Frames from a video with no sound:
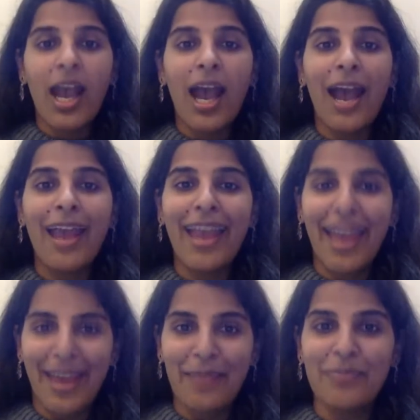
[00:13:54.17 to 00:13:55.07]
I
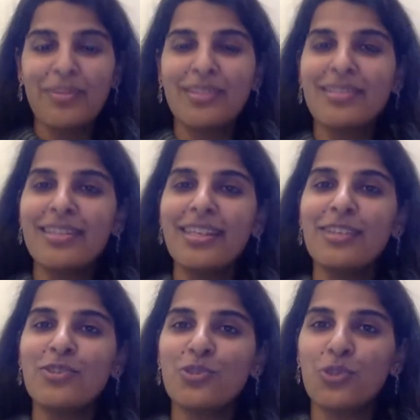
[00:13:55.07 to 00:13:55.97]
am this
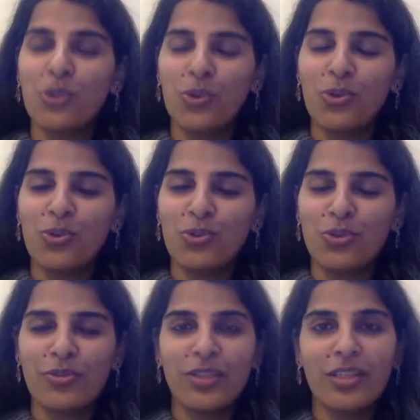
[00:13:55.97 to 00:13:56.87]
need to grow
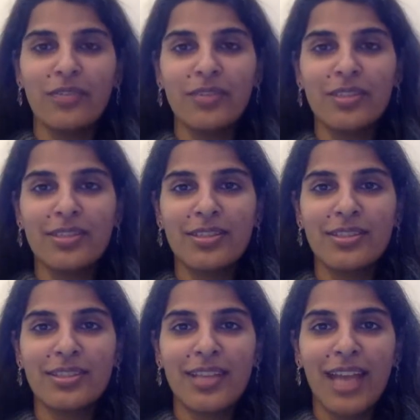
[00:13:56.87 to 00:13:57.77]
through
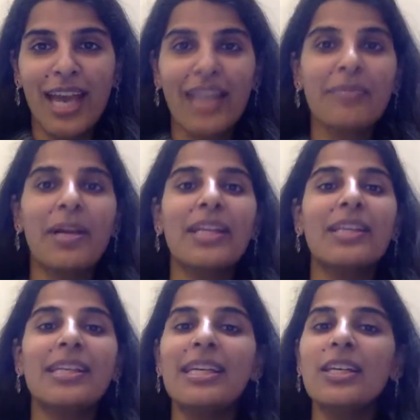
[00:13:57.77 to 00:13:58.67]
forgiveness, and my
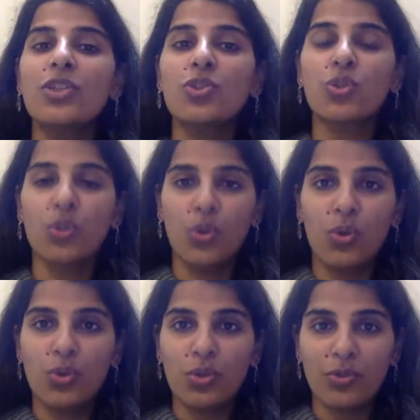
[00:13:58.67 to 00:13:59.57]
need to
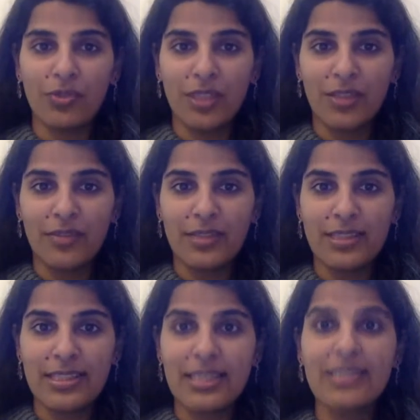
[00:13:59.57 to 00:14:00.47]
grow through
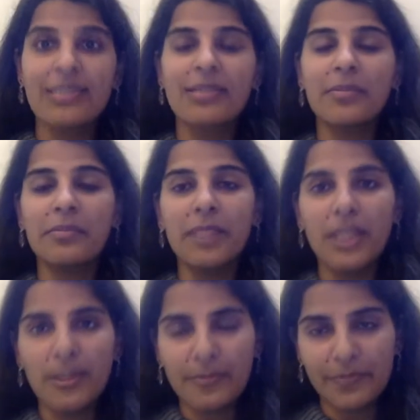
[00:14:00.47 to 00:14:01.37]
forgiveness is me.